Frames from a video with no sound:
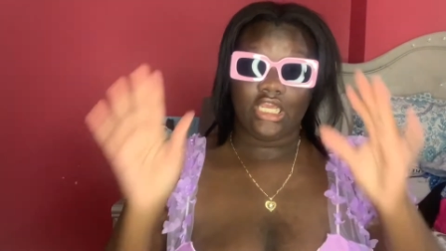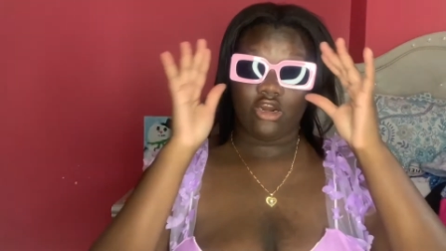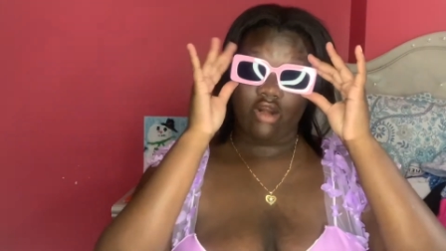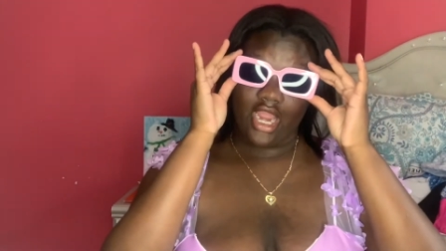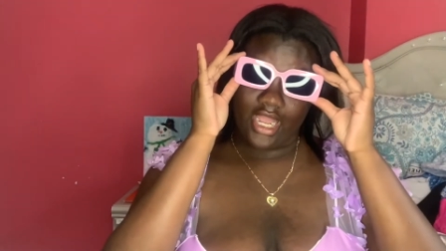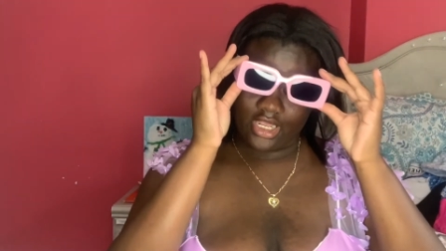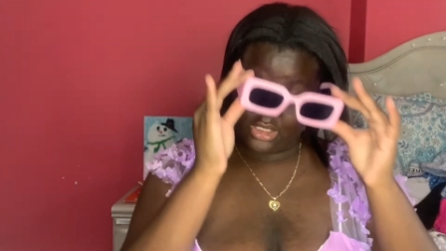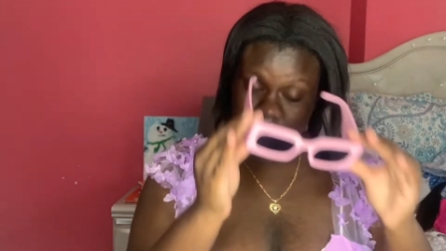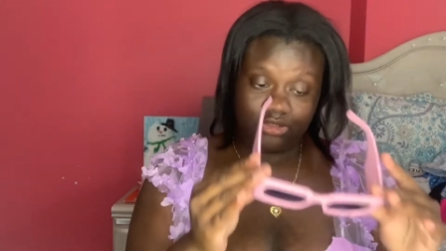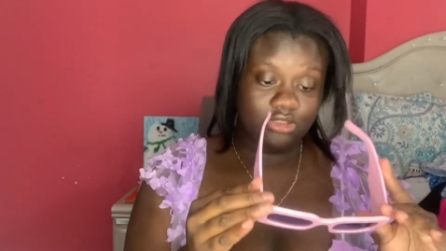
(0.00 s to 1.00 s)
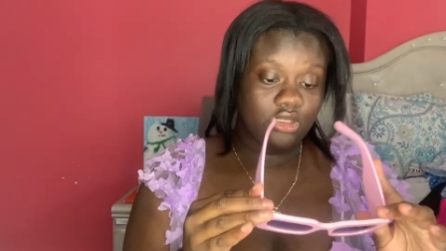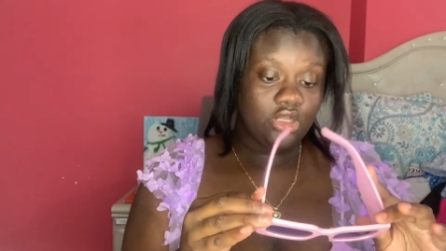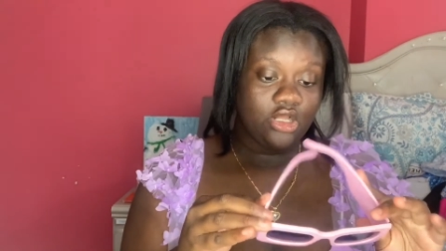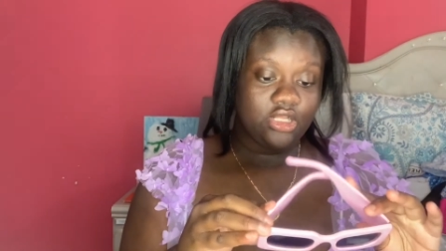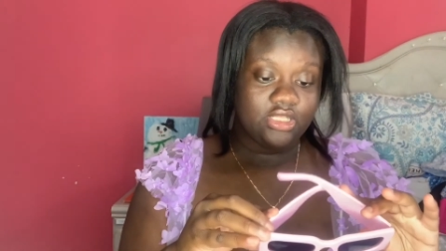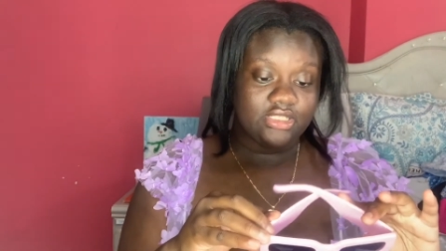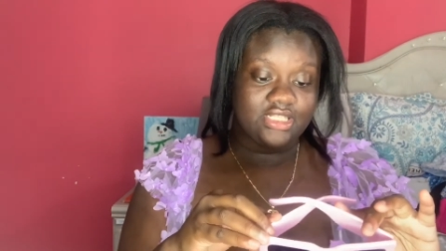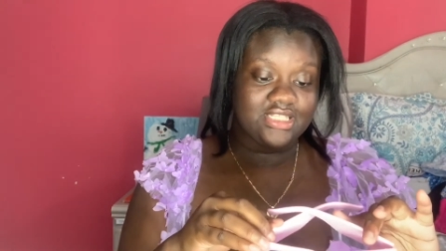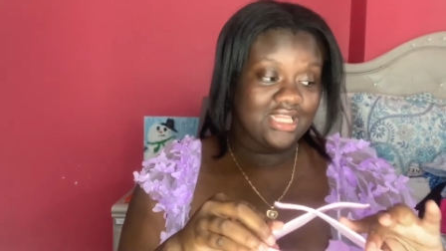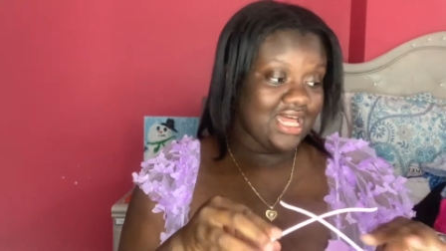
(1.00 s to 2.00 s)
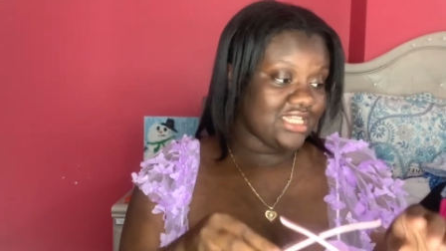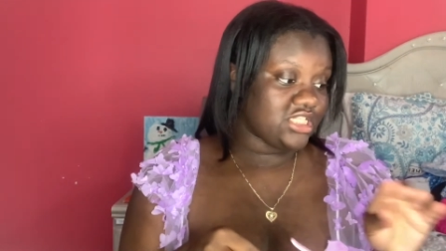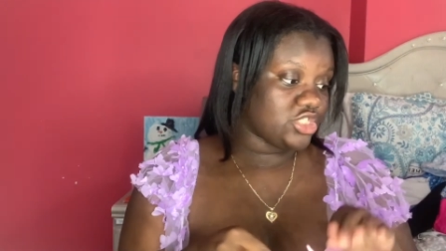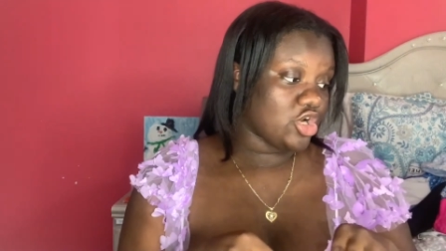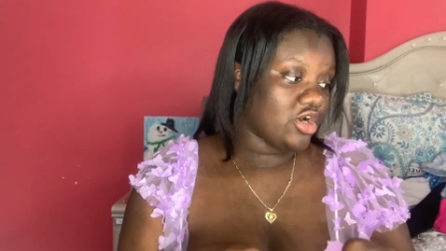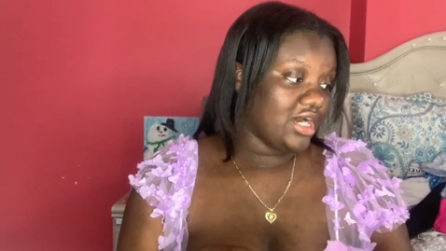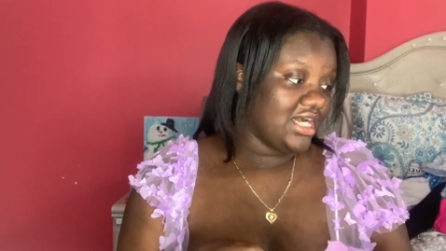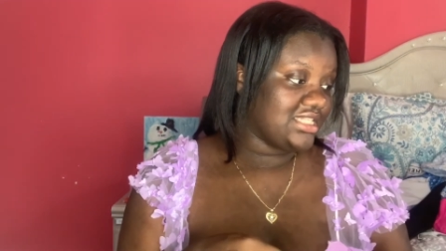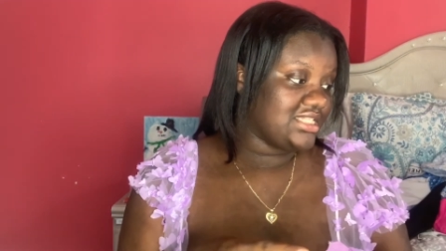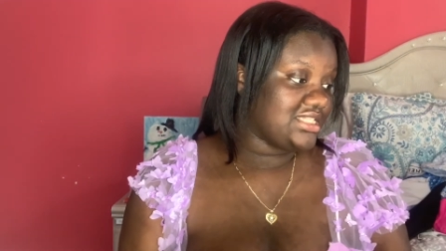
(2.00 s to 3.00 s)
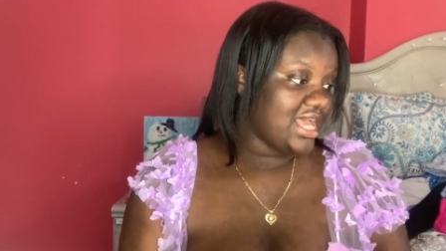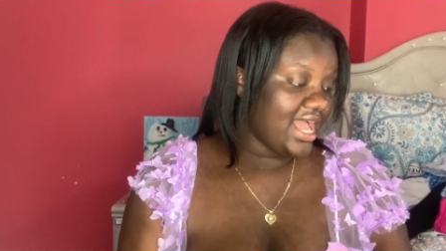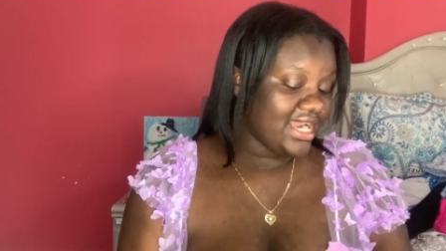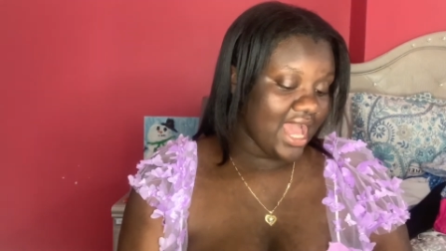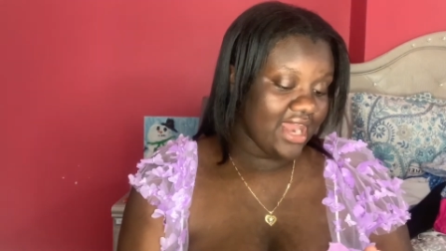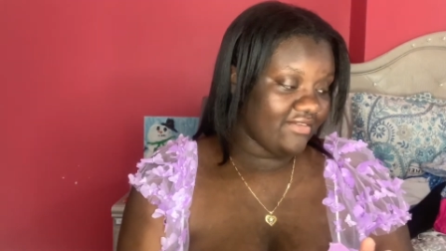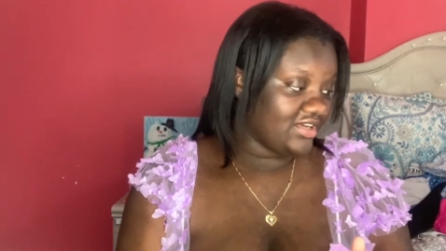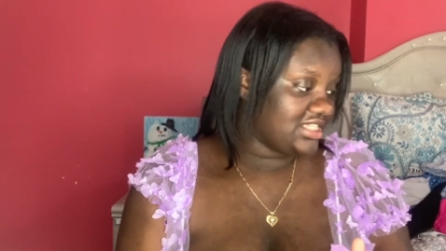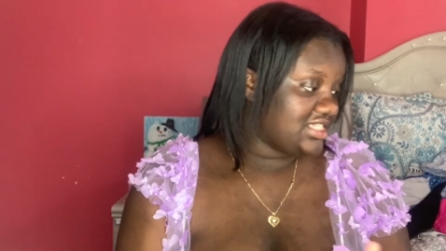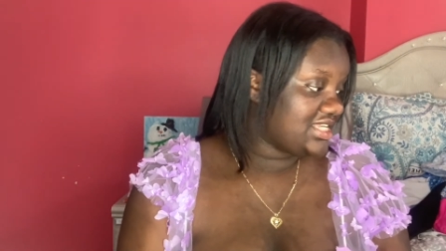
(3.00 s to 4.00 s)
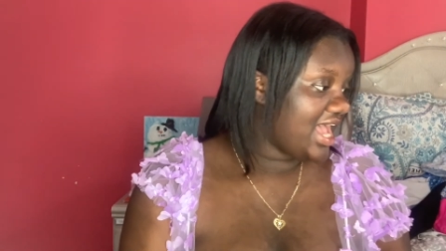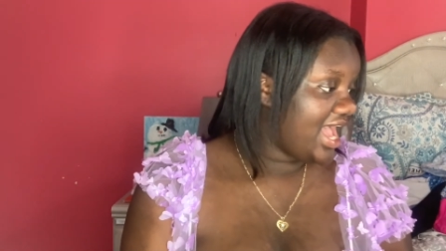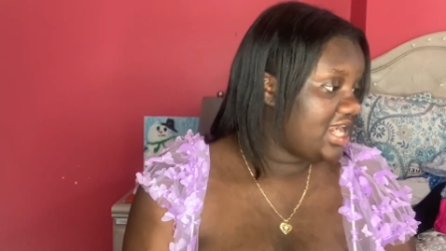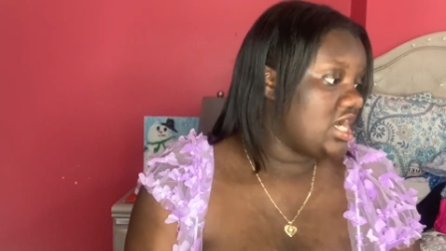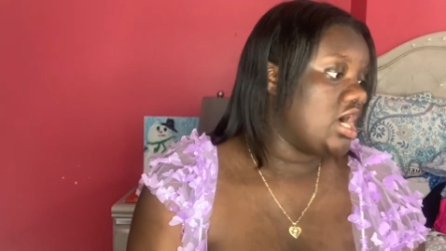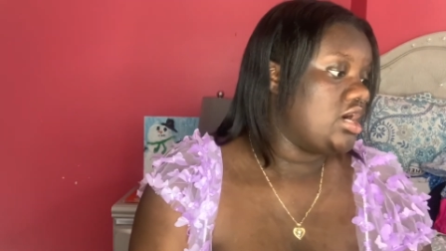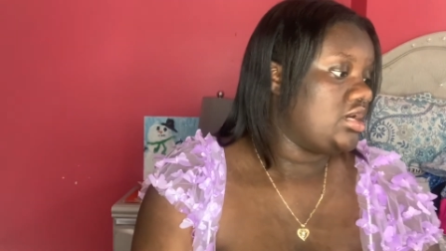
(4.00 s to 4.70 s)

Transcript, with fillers: all right? These glasses are a 10 out of a 10